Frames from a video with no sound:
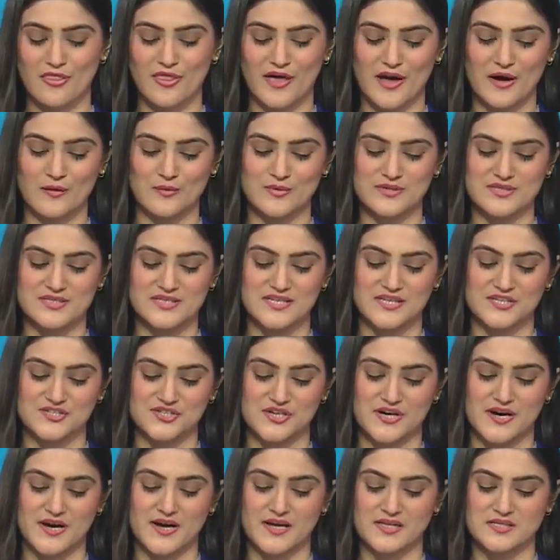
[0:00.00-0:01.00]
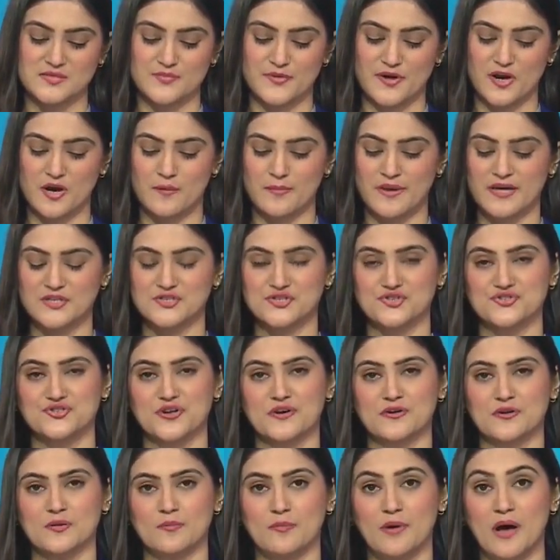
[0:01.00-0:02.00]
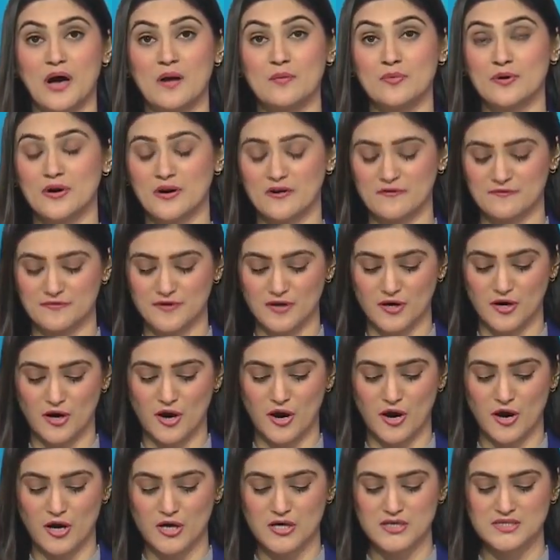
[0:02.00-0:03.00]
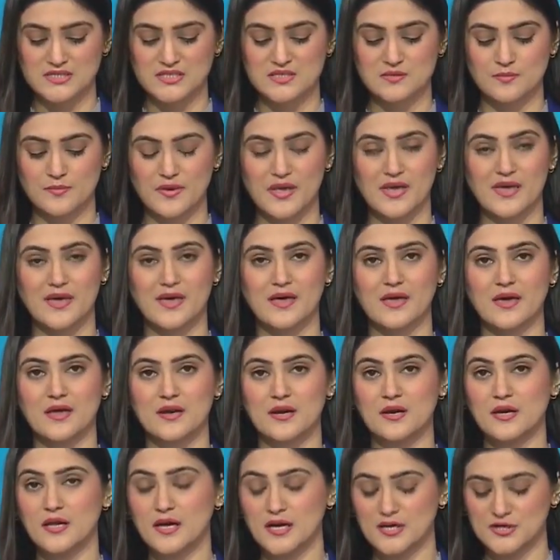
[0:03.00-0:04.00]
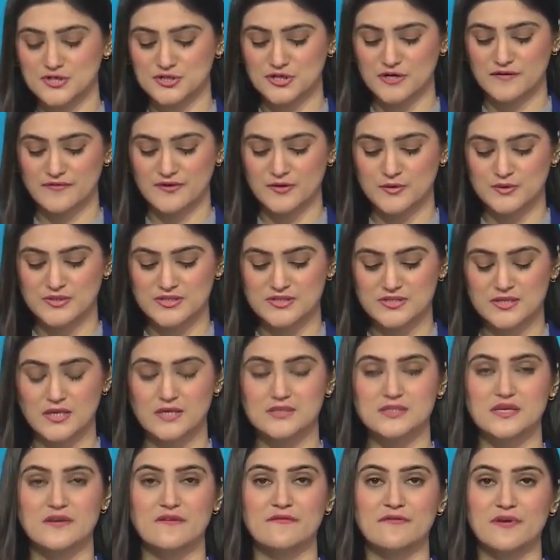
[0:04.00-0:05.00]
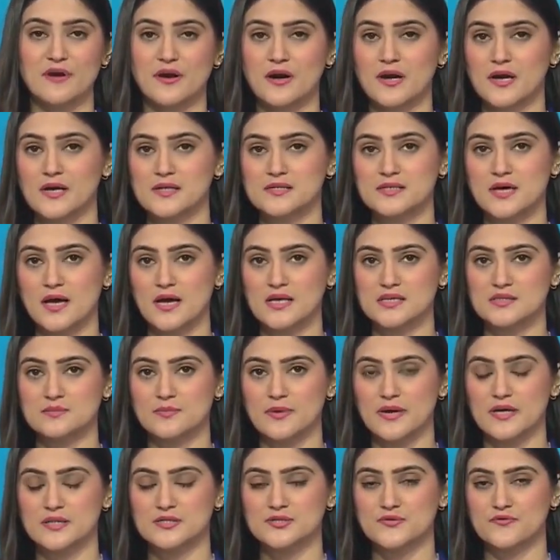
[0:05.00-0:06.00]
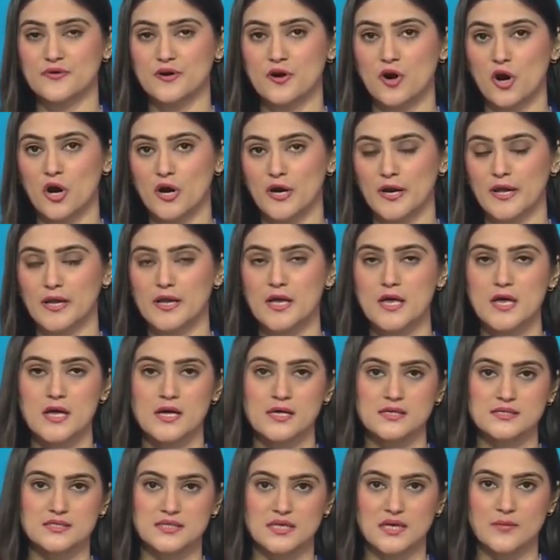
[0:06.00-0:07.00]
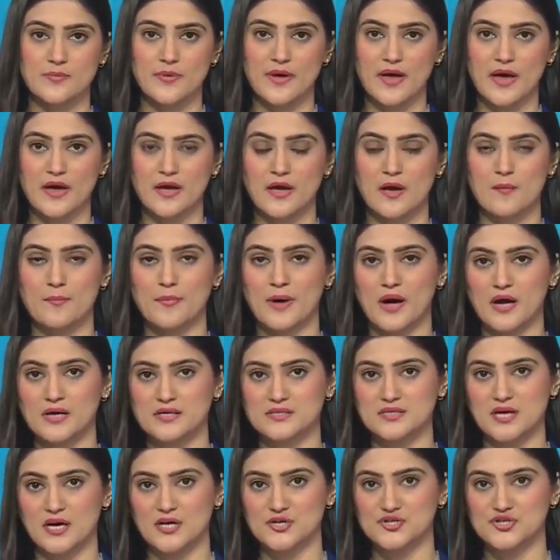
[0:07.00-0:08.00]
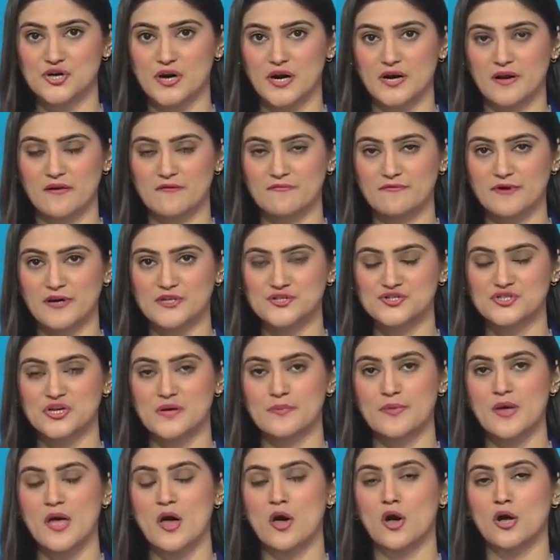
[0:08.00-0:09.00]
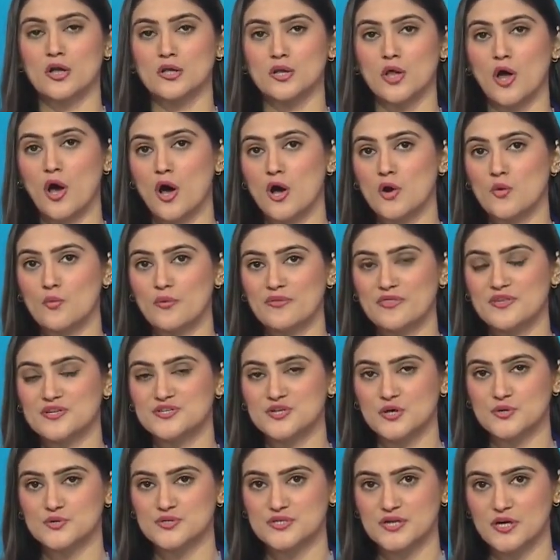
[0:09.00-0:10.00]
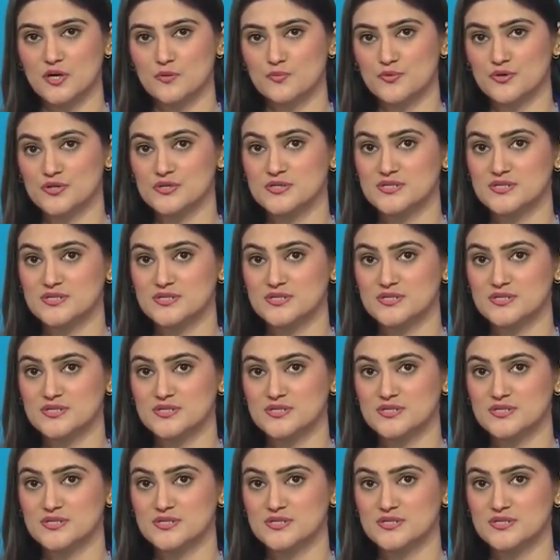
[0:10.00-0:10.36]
That was DGISPR Major General Babur Iftikhar speaking in an interview discussing various aspects regarding CPEC, Pakistan-China friendship, along with the dossier